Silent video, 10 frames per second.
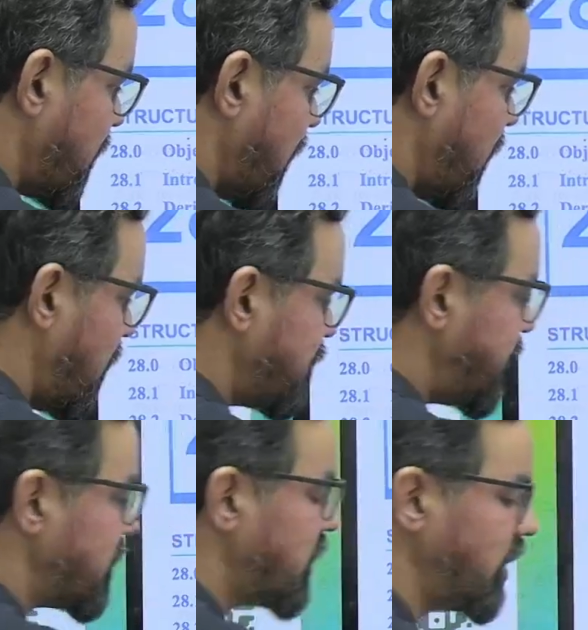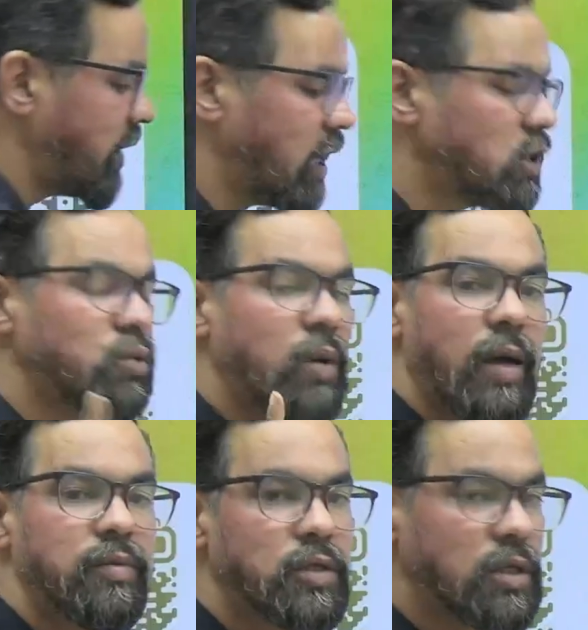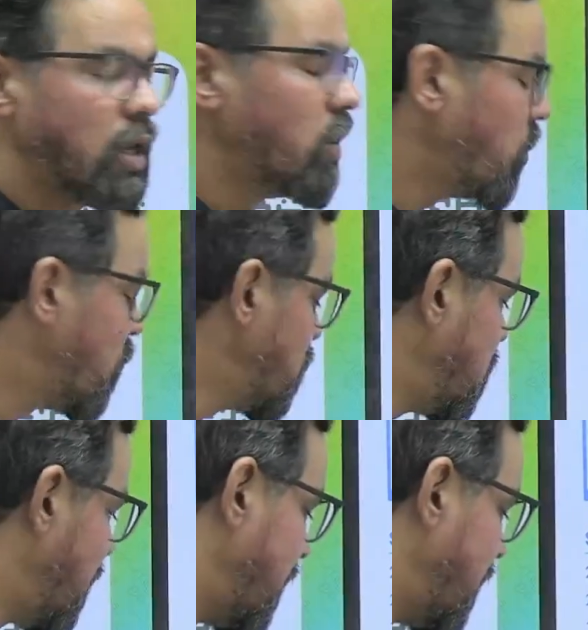especially that swaps portion, that is